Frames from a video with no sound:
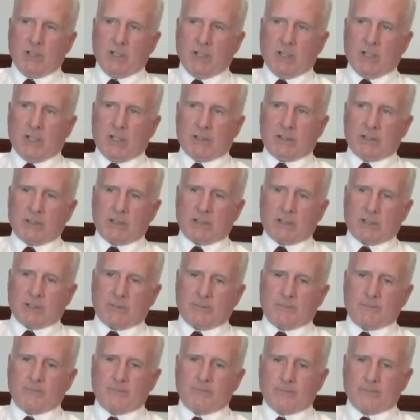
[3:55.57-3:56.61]
and
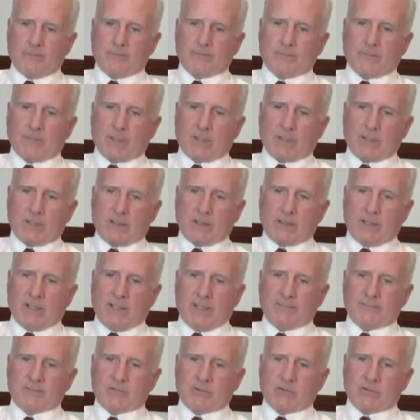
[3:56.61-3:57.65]
I
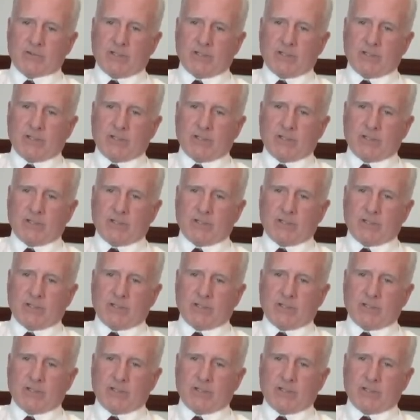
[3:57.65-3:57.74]
have to